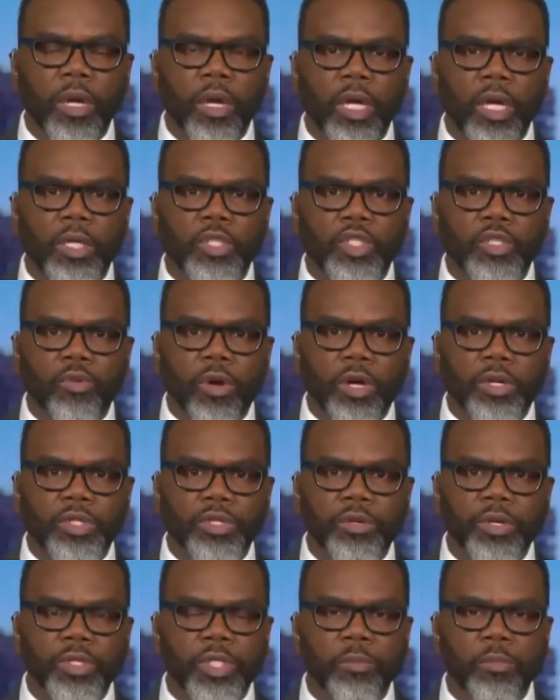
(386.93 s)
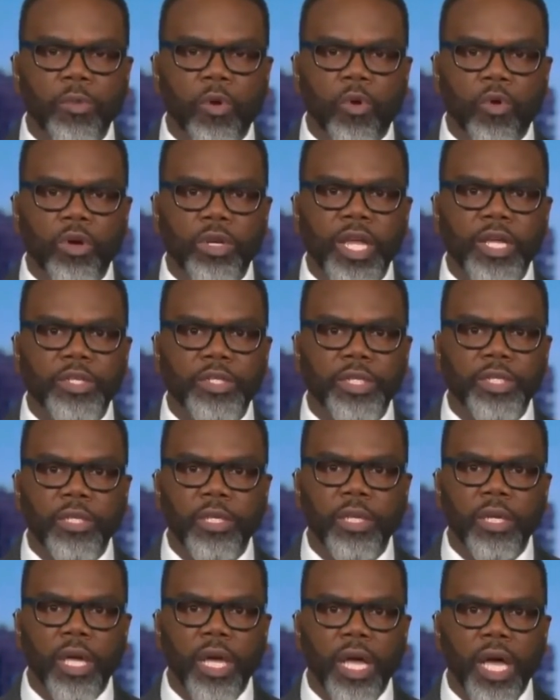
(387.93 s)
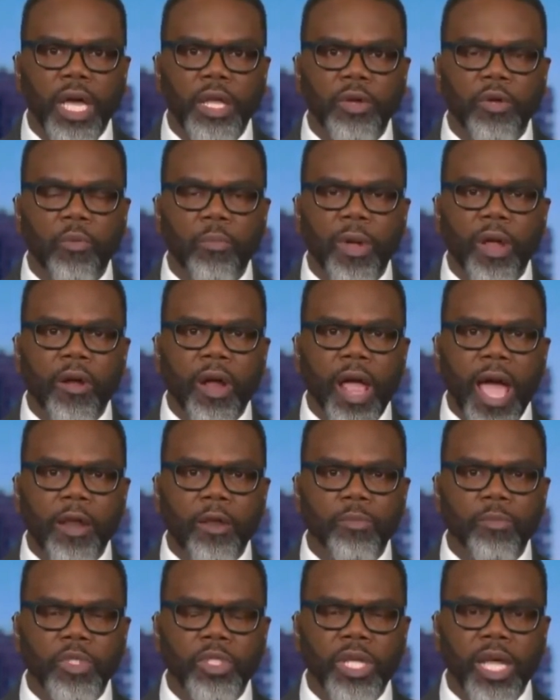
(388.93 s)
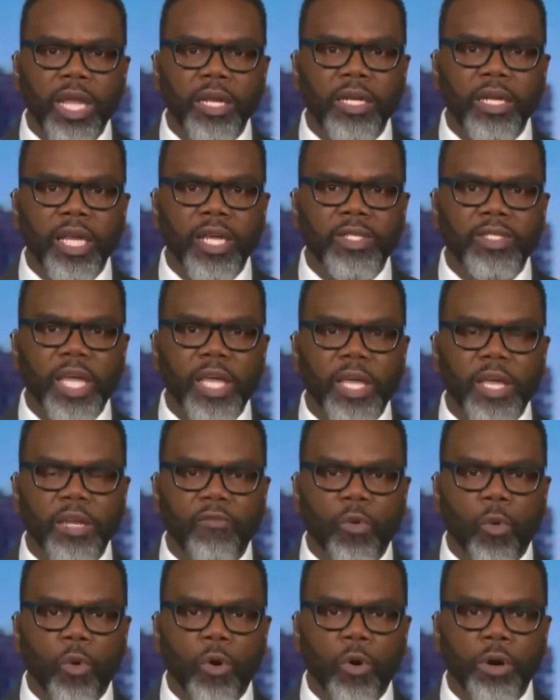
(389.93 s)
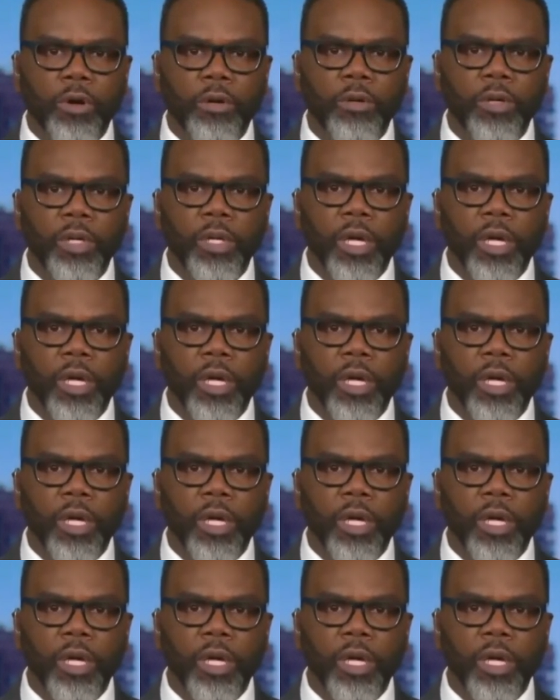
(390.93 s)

structure and some coordination. I know Mayor Adams signed an executive order